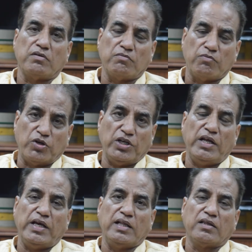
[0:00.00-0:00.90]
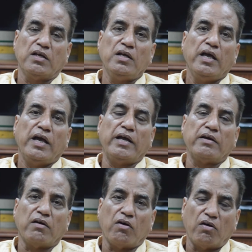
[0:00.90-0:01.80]
bodily health,
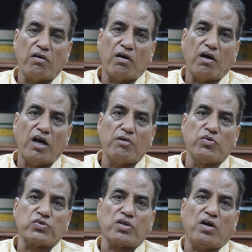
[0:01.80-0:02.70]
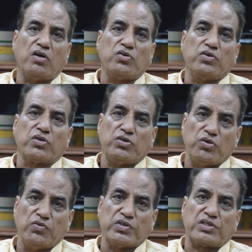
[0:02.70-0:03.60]
and almost all your
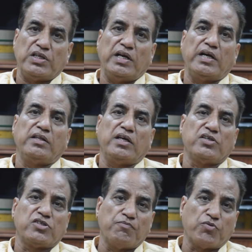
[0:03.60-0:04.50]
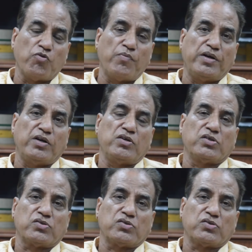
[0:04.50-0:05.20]
university, and there is improvement in your